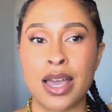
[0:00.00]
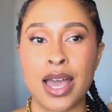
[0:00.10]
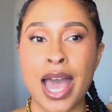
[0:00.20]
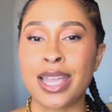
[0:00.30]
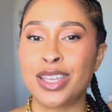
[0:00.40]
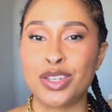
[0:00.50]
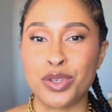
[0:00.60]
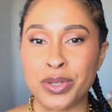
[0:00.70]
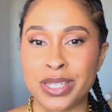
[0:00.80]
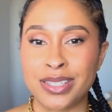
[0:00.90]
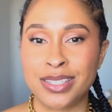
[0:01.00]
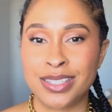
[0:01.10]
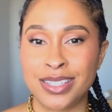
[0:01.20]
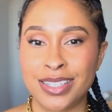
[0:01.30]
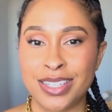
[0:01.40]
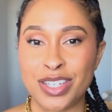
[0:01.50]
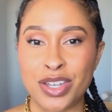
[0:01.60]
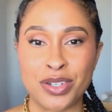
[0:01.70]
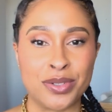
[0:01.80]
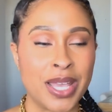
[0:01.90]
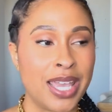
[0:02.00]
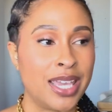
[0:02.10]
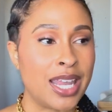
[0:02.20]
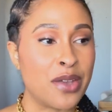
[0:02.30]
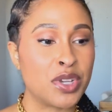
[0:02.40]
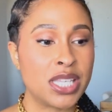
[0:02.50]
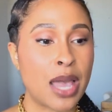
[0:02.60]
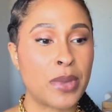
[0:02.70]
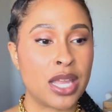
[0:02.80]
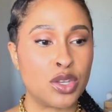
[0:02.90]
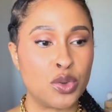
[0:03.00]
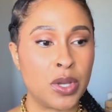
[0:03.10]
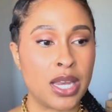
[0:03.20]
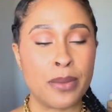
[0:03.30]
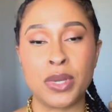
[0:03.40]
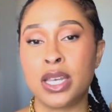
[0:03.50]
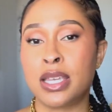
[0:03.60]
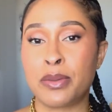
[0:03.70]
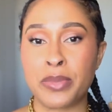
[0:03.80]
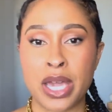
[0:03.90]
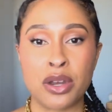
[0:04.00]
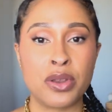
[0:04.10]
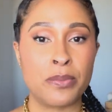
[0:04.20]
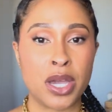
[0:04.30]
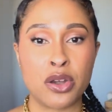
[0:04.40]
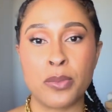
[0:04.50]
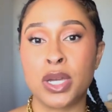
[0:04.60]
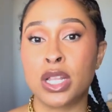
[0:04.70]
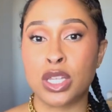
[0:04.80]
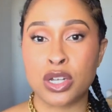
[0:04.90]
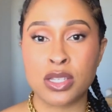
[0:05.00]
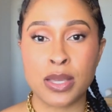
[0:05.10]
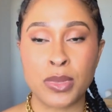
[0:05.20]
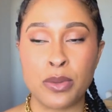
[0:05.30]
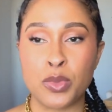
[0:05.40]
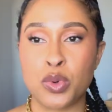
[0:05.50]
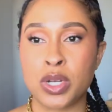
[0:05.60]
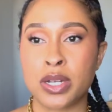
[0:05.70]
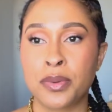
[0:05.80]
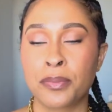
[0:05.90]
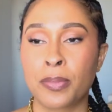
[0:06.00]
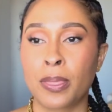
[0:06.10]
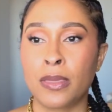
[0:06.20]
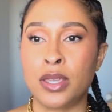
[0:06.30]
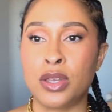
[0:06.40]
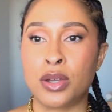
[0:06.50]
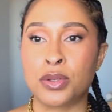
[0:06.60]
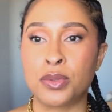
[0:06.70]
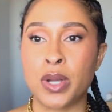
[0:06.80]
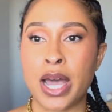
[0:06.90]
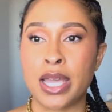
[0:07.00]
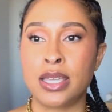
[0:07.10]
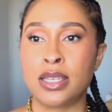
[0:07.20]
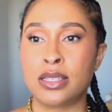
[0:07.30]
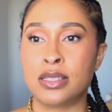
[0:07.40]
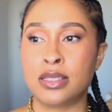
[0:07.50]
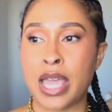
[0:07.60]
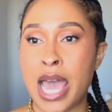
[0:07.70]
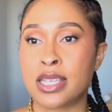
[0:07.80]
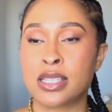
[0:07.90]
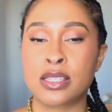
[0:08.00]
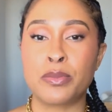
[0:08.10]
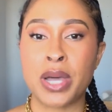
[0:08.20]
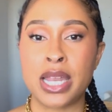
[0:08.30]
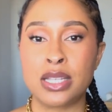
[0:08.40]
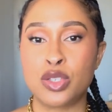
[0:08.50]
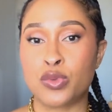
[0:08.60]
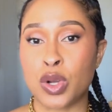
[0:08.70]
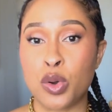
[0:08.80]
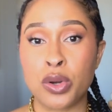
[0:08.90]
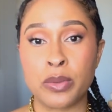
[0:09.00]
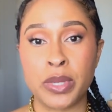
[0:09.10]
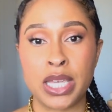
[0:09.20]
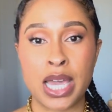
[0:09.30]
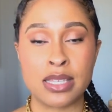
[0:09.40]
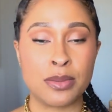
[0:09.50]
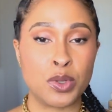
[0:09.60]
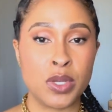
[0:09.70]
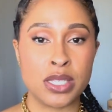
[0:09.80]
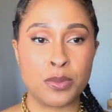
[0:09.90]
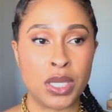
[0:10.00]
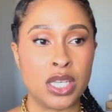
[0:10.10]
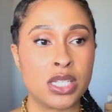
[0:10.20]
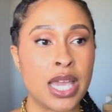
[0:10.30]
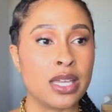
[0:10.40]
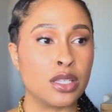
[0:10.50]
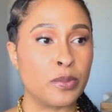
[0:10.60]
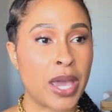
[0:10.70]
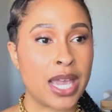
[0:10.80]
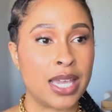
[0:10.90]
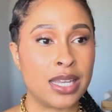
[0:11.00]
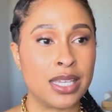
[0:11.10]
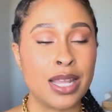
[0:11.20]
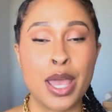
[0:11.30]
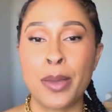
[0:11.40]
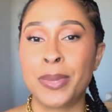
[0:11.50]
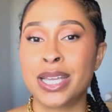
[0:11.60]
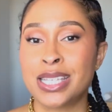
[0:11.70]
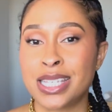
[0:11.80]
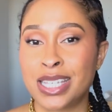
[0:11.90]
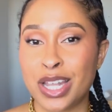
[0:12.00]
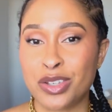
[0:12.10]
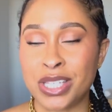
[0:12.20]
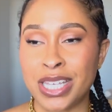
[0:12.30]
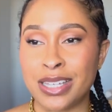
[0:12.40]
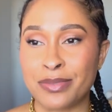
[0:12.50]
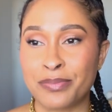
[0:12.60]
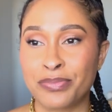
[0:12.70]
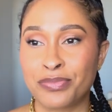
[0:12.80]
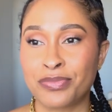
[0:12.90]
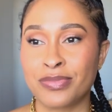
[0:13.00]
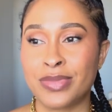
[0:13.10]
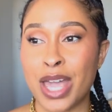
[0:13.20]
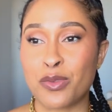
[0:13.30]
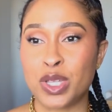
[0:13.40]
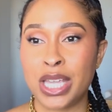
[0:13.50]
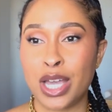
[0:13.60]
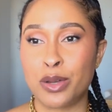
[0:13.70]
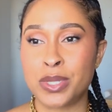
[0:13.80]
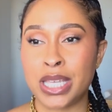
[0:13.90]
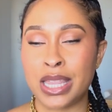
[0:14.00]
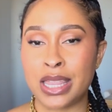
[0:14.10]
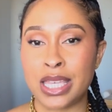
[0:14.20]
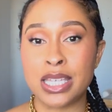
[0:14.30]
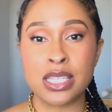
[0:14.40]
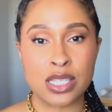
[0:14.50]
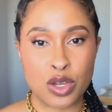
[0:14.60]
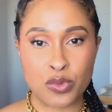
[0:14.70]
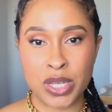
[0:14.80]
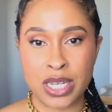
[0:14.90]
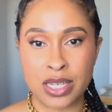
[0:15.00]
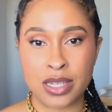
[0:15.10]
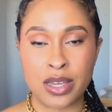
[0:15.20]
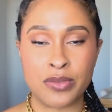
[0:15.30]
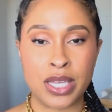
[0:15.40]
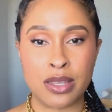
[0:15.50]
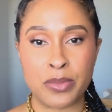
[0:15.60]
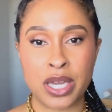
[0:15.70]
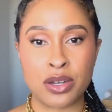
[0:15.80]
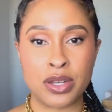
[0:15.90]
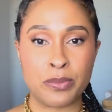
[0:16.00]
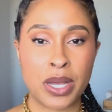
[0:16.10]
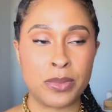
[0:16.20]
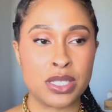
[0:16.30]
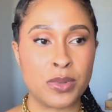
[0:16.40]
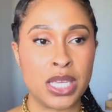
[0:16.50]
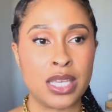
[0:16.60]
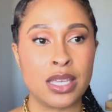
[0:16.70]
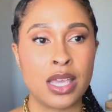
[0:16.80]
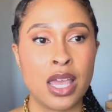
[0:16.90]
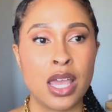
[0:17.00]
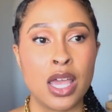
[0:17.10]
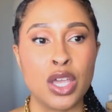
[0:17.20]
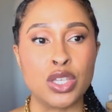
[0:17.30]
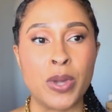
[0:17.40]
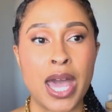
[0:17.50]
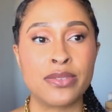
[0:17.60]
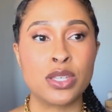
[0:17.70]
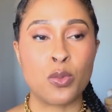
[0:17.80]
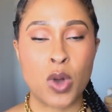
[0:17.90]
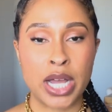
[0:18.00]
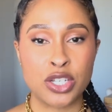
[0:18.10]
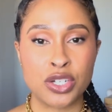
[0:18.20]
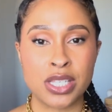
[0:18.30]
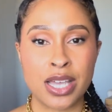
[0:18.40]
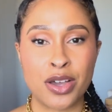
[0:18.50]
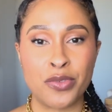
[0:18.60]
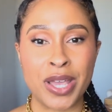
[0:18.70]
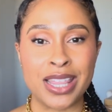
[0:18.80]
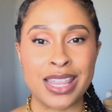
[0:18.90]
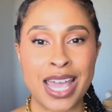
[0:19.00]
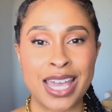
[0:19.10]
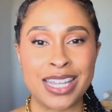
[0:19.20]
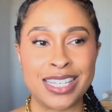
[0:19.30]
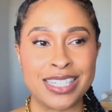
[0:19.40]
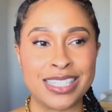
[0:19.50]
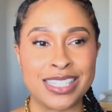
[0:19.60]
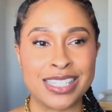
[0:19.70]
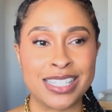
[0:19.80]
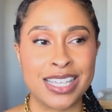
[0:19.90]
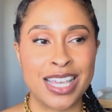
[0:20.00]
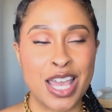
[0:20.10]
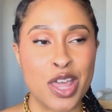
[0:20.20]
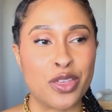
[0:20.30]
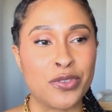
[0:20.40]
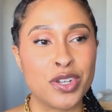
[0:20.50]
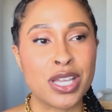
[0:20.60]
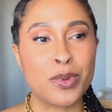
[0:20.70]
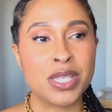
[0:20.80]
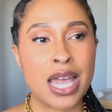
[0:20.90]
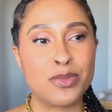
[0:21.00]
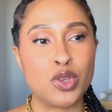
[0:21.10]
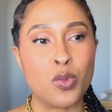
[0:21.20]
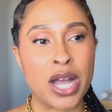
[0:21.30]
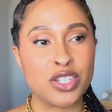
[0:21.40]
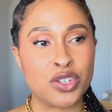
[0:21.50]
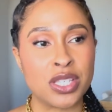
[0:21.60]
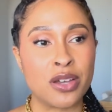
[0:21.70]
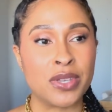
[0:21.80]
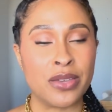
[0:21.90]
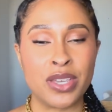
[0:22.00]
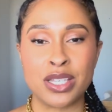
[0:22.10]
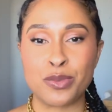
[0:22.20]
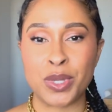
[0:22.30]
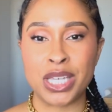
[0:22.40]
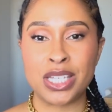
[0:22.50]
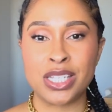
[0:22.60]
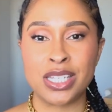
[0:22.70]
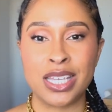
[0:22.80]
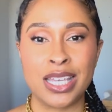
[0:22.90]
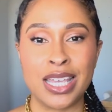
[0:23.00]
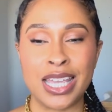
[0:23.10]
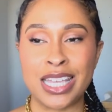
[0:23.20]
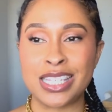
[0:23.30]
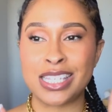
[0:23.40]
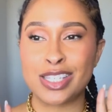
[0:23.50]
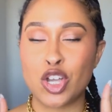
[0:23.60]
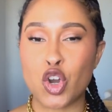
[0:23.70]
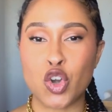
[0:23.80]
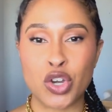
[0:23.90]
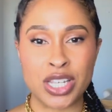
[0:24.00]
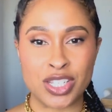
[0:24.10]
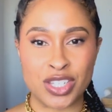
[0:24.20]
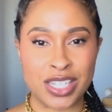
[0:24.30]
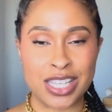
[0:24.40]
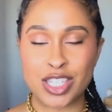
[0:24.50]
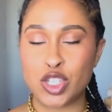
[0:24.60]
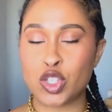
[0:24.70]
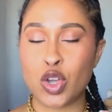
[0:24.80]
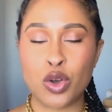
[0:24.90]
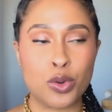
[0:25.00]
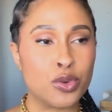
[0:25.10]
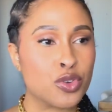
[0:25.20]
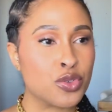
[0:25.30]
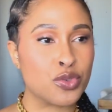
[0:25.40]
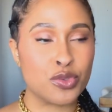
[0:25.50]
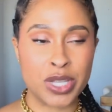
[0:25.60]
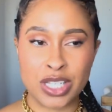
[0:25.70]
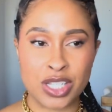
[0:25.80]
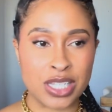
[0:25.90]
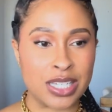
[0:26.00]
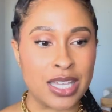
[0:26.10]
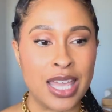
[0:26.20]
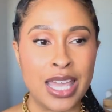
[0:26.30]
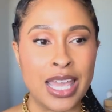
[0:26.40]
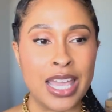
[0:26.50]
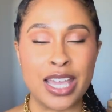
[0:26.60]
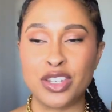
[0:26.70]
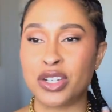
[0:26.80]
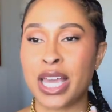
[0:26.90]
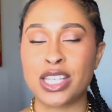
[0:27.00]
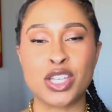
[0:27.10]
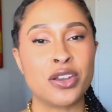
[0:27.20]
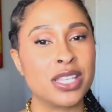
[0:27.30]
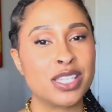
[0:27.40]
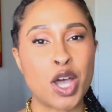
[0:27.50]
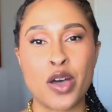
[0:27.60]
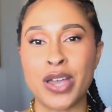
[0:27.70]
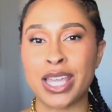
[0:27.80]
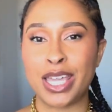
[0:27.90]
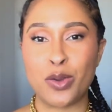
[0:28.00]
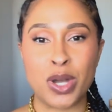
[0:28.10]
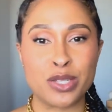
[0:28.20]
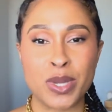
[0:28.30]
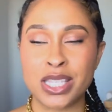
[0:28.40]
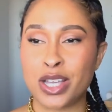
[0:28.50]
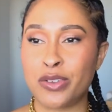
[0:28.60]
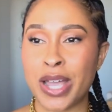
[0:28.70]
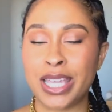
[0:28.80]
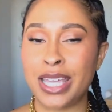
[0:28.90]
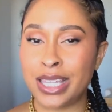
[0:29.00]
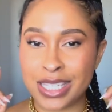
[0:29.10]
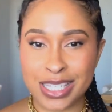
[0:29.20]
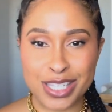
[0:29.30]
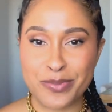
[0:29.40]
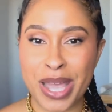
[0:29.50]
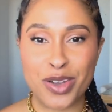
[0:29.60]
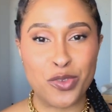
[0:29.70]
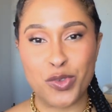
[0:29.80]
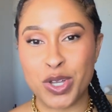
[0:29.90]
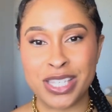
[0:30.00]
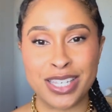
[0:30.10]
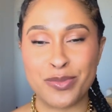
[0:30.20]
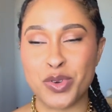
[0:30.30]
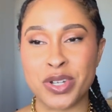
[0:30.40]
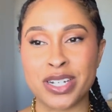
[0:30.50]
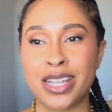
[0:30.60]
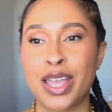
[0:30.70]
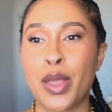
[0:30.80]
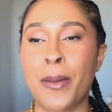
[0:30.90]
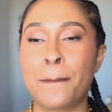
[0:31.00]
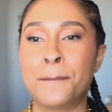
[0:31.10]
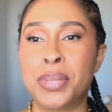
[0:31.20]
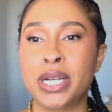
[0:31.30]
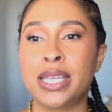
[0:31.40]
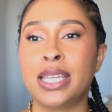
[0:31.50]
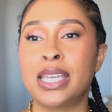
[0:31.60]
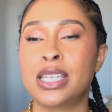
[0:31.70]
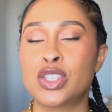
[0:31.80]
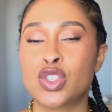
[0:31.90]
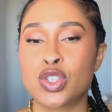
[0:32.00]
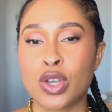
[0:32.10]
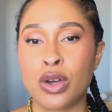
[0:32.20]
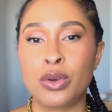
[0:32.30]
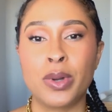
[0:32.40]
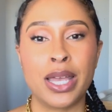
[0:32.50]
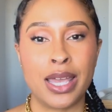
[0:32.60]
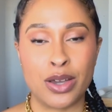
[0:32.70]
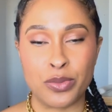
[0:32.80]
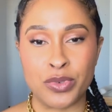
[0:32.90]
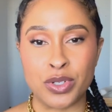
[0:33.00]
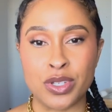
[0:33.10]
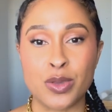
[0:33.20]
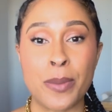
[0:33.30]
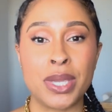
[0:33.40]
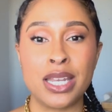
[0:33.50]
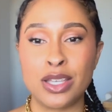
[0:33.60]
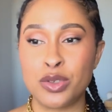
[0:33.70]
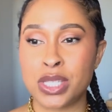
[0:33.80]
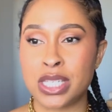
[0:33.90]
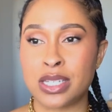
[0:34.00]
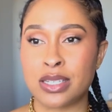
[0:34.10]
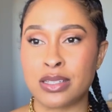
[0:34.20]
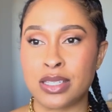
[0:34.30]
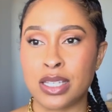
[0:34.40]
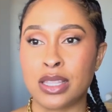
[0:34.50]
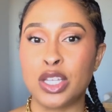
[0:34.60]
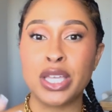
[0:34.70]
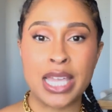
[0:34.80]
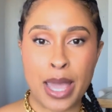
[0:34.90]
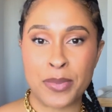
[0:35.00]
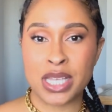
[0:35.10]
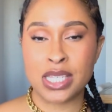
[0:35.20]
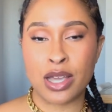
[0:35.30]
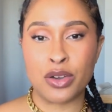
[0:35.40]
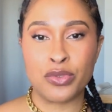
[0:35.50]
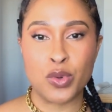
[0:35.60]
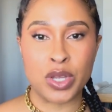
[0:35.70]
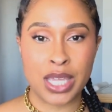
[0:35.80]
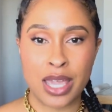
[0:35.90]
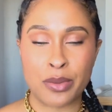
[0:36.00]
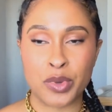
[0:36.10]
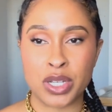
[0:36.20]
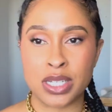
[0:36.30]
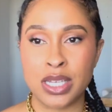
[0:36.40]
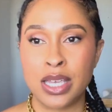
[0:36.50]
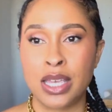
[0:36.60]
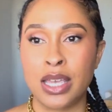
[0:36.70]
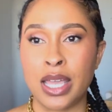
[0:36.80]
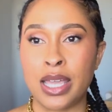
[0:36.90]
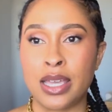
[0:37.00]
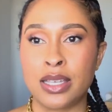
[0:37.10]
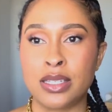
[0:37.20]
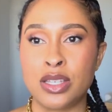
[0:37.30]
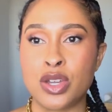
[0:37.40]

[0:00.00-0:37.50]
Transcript: I can do it, and every time I do it, I'm going to get better and better. I'm going to learn something more. I can ask somebody to record me as I'm doing a speech. I can look back at it, because that's another thing that really helps in this arena of getting better in public speaking. You have to watch yourself, and that is the first couple of times you watch yourself giving a speech, it's cringe. It's so cringy. And you're like, turn this off. I can't watch myself. I can't listen to my own voice anymore. But it is so helpful. So I'm getting used to looking at myself on camera and,